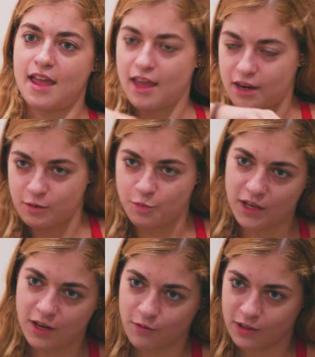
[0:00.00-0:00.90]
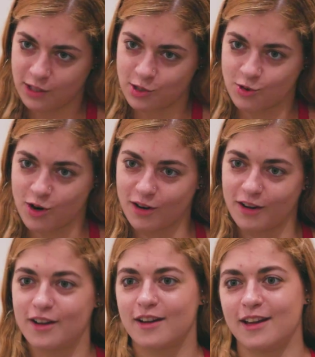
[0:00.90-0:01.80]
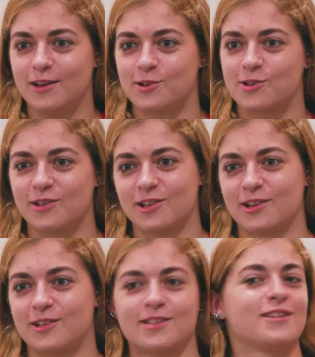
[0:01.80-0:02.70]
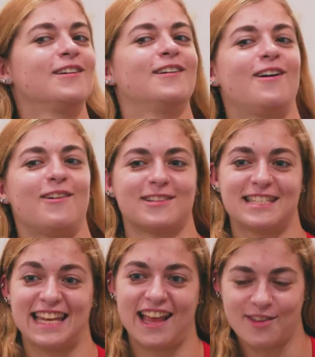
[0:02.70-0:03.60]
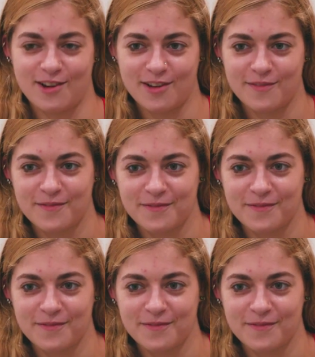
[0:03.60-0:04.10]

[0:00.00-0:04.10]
and being really strong in your shoulders all together.